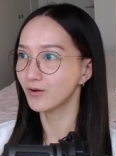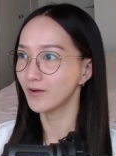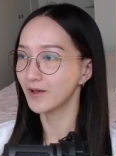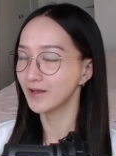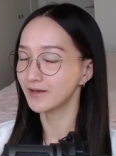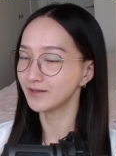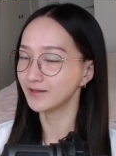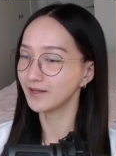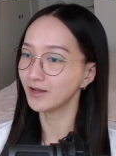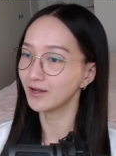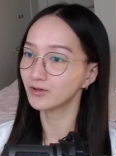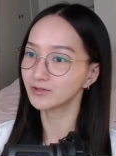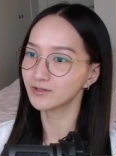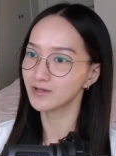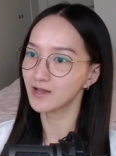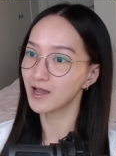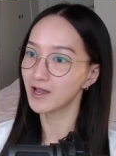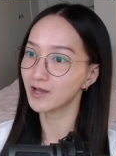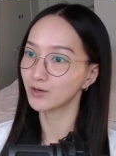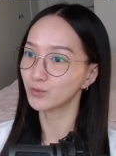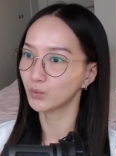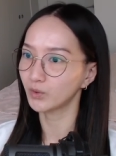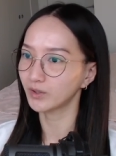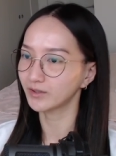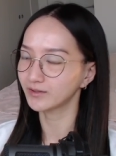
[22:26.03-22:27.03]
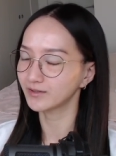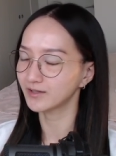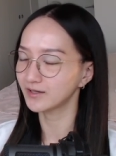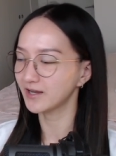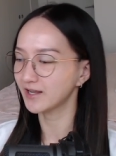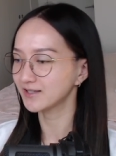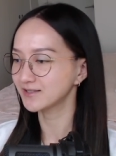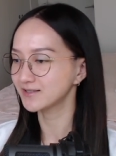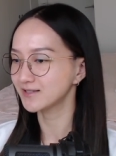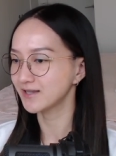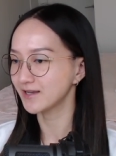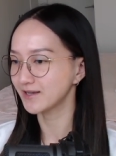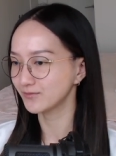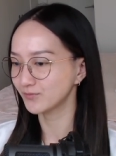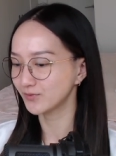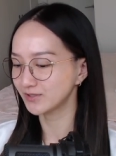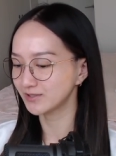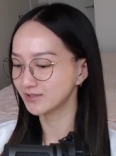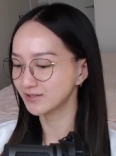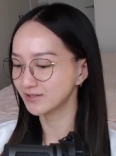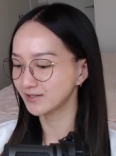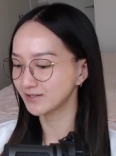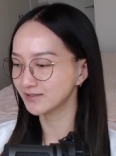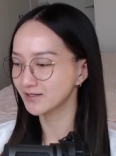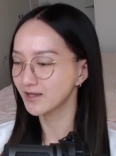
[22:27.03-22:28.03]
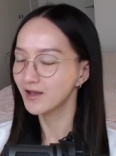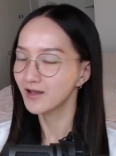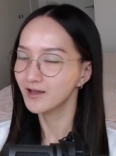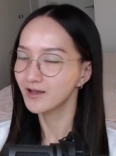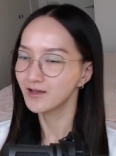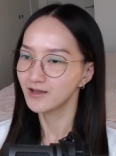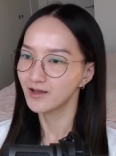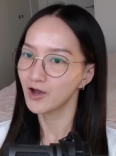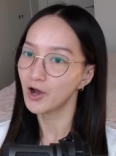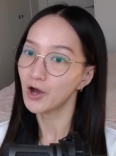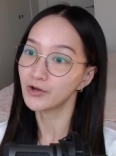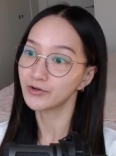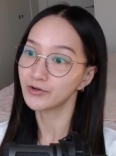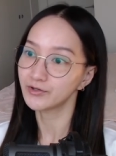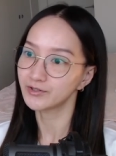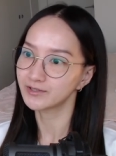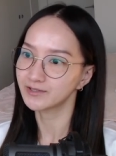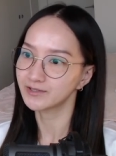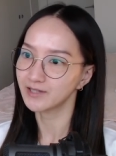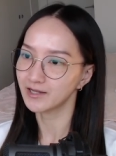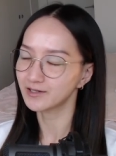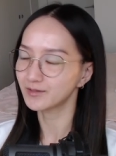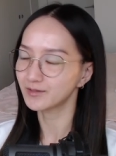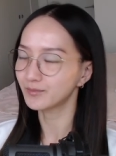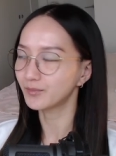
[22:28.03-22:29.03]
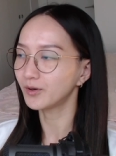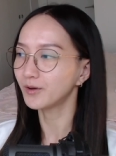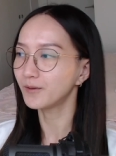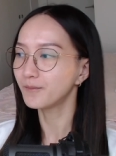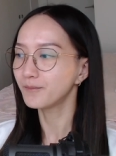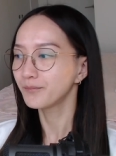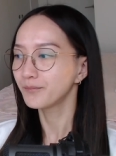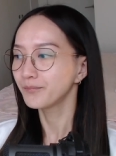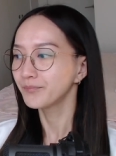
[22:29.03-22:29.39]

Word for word: and they also had work the next day, which is understandable.